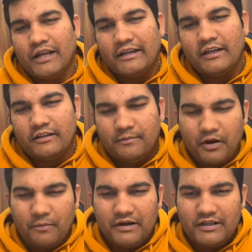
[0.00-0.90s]
get it, the
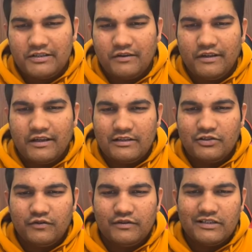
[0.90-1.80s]
properties and vehicles,
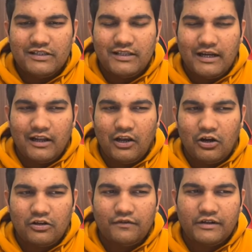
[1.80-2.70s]
you will see that a
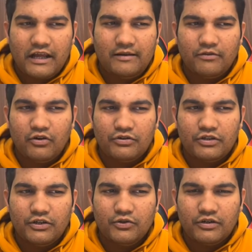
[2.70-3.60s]
lot of time goes
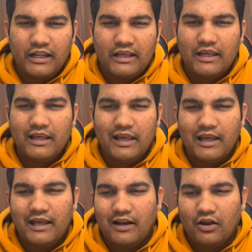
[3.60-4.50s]
into taking
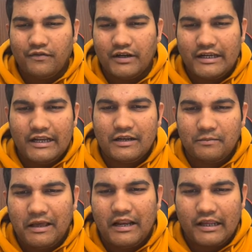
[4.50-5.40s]
care of it and
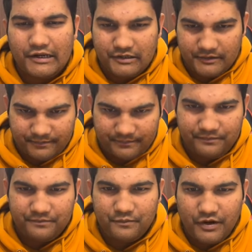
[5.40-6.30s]
repairing it.
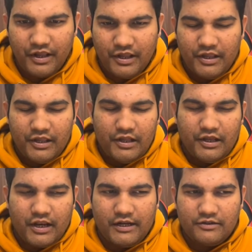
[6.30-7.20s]

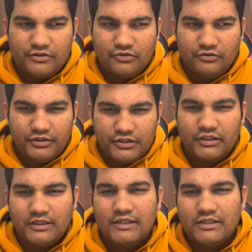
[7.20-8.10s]
Right. So this
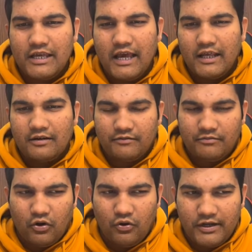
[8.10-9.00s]
thing is there
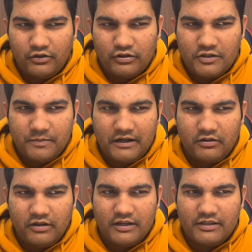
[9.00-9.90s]
owing to this
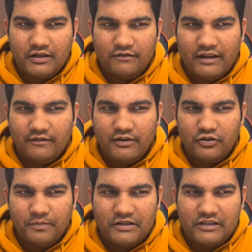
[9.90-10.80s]
particular reason. Whenever
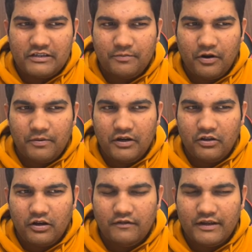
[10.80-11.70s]
you purchase a property
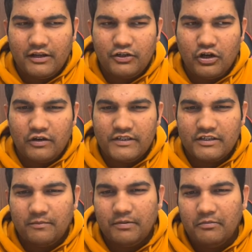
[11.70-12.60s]
or a vehicle, you always
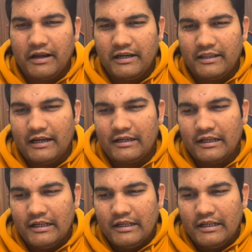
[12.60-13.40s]
keep in mind that